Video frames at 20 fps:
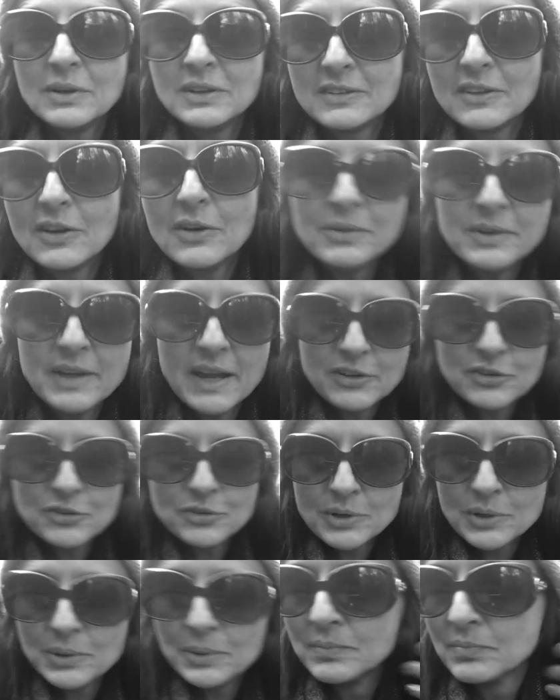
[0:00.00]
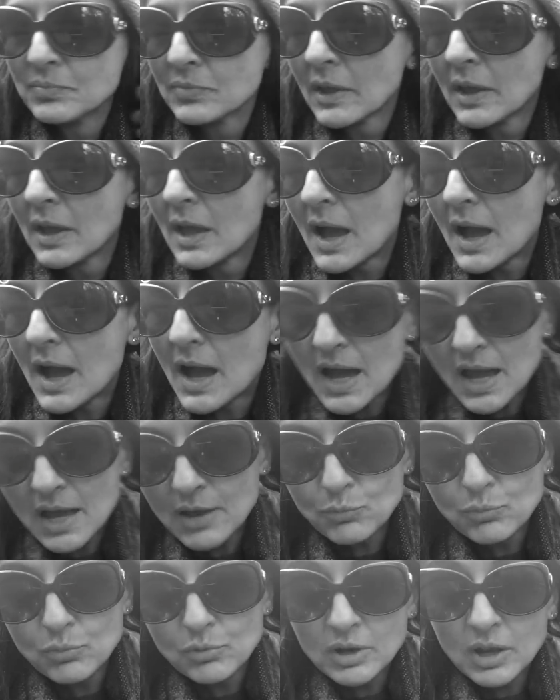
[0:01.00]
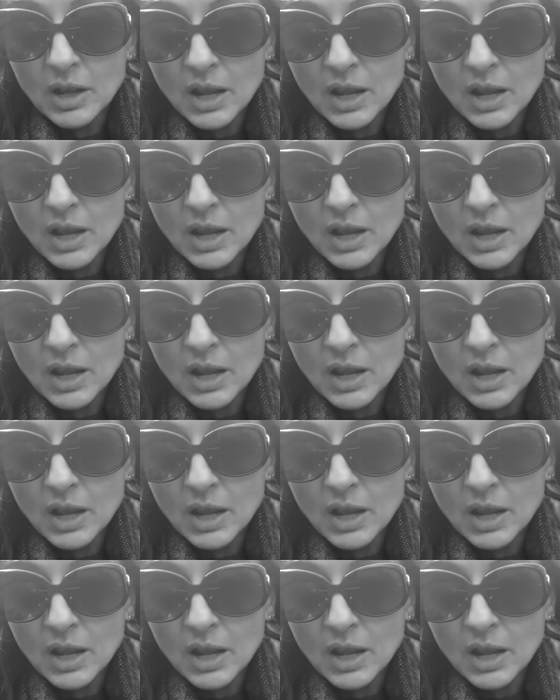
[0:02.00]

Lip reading: it's all natural. I would